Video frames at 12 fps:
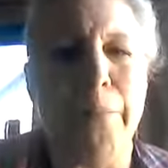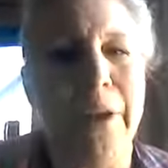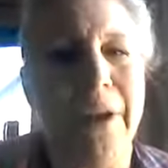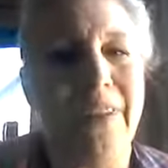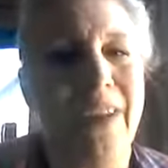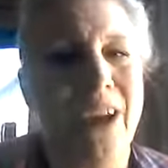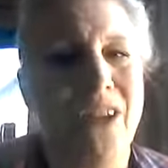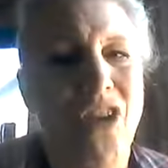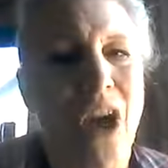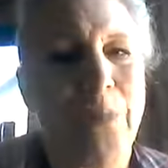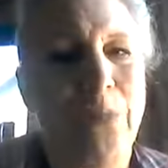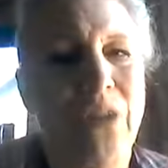But the
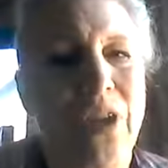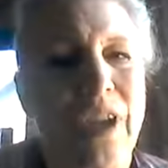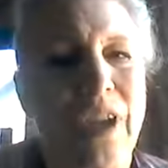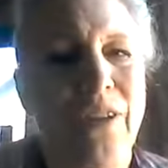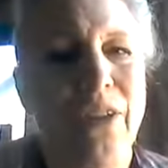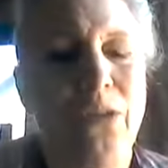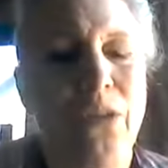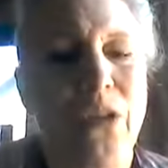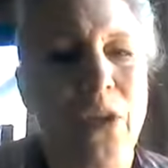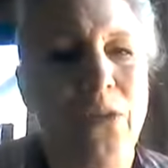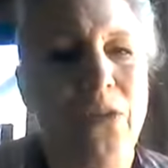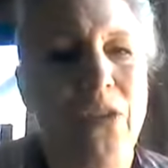autopsy includes a
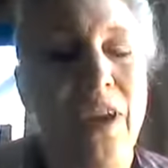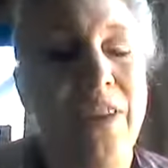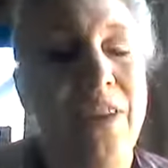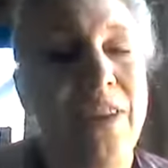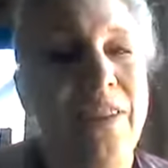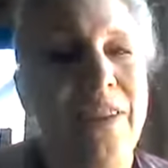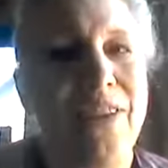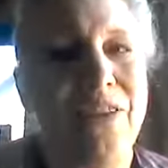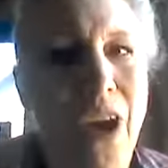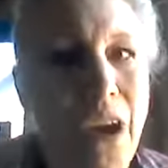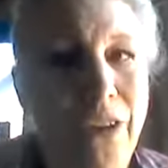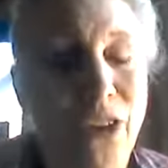note saying that the
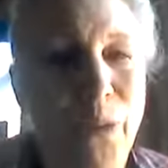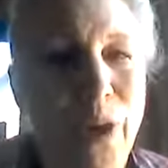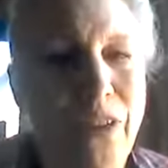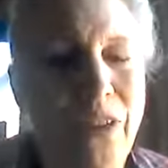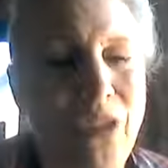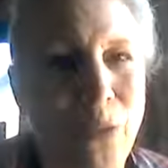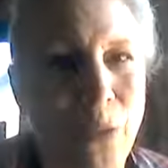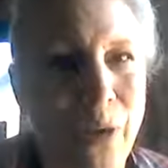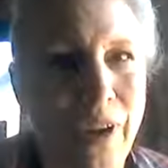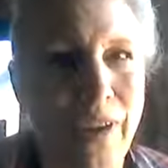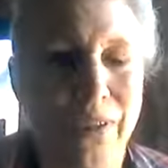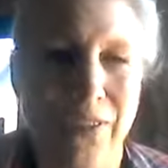doctor doesn't
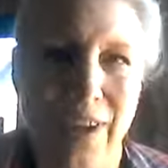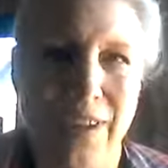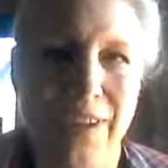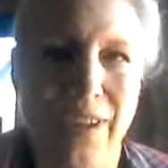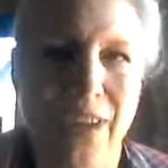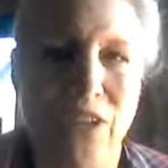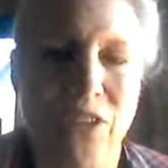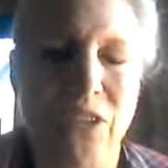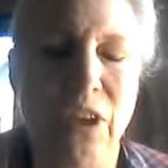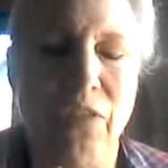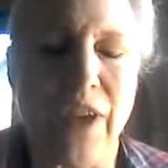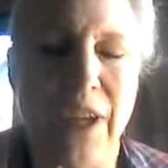want to sign the death
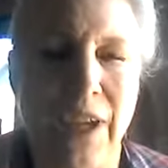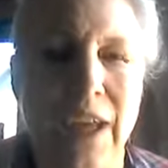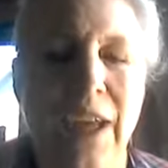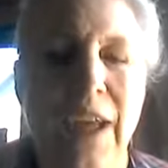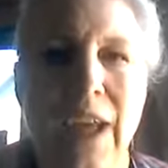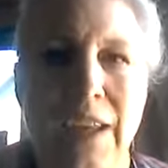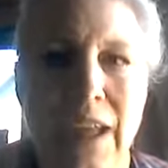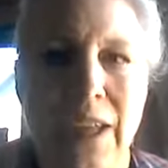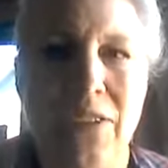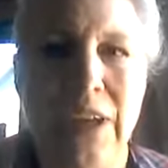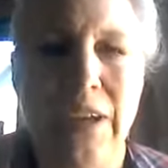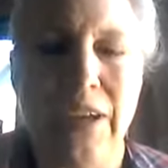certificate. And
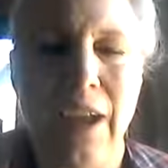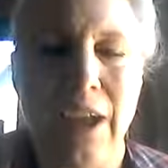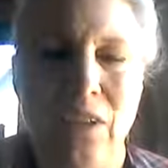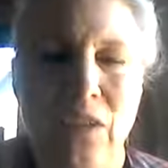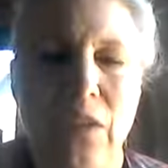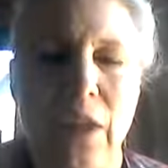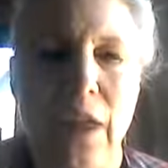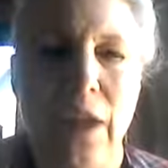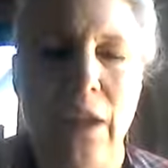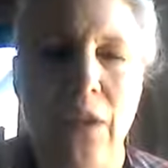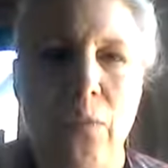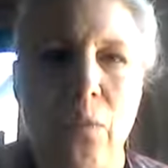that's an indication
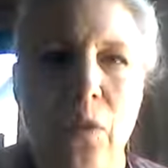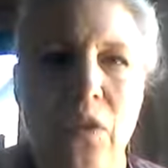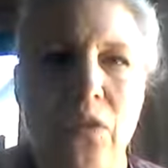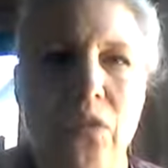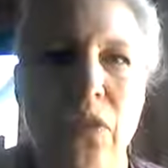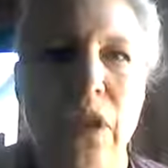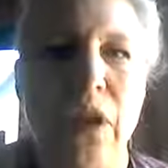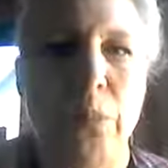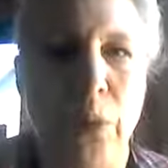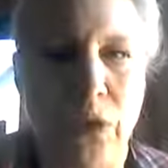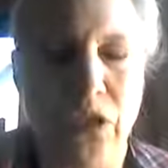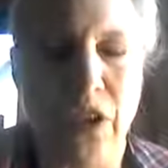that it was the
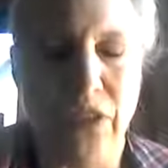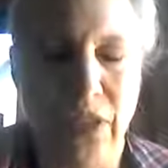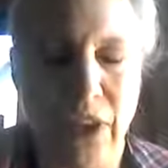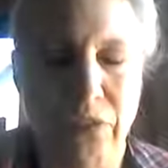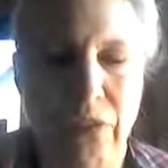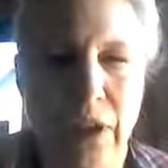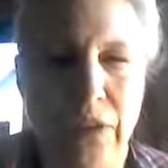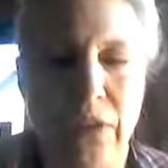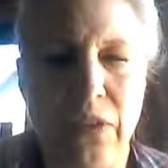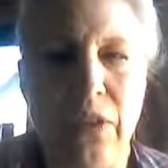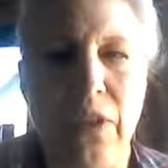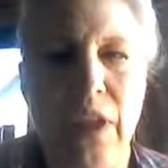abortion itself
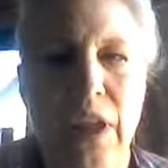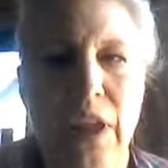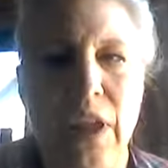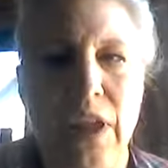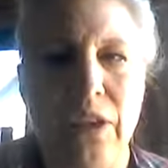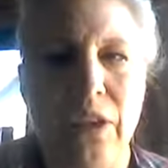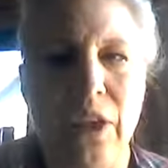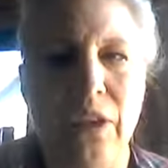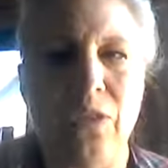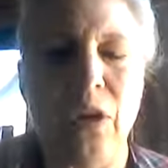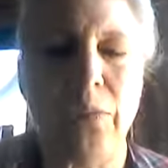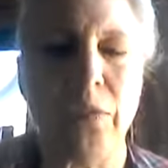rather than the
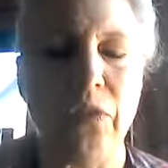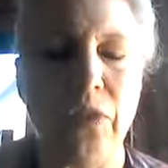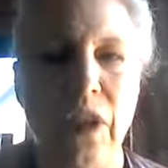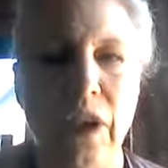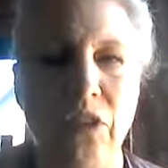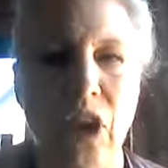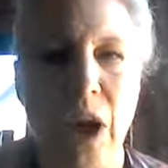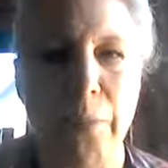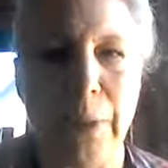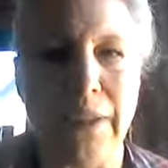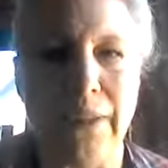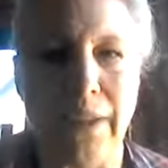treatment for the
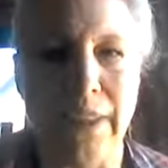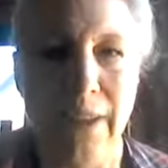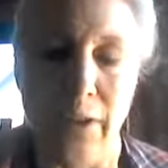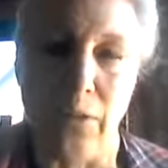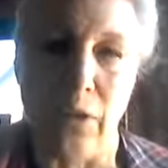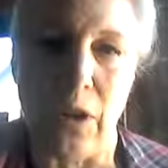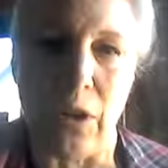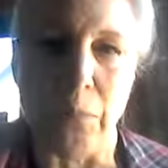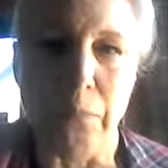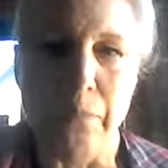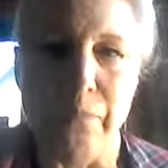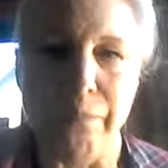ectopic that killed her.